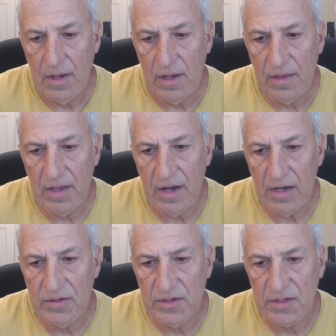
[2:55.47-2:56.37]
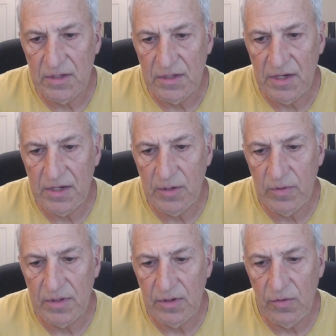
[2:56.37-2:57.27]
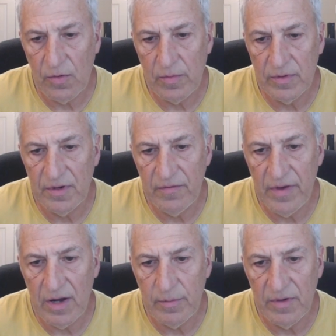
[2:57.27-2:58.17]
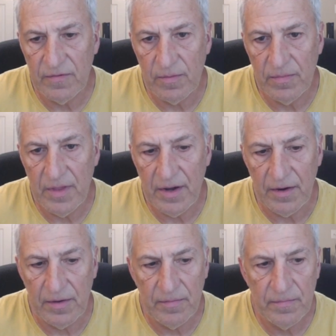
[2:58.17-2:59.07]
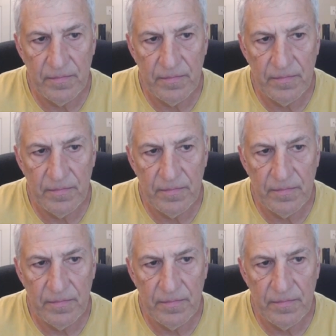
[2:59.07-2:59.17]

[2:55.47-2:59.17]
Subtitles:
and then I'll just continue with normal development from there.